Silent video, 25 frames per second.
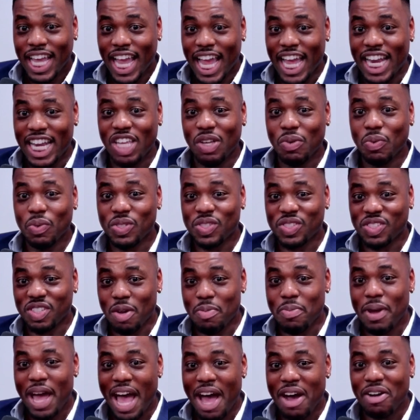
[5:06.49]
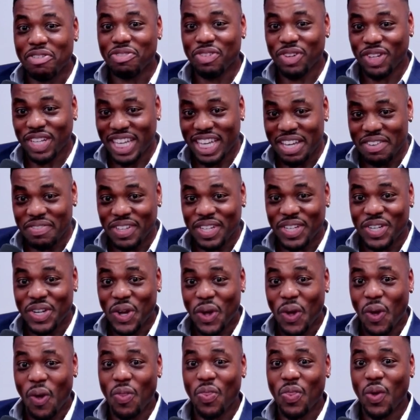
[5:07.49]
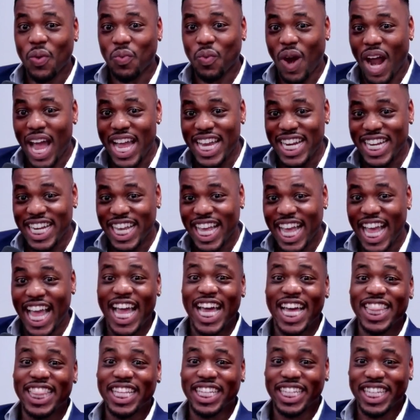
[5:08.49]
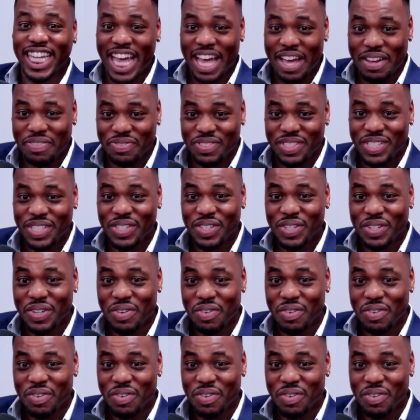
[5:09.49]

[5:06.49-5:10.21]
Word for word: And he was somehow forgiven on the right and the left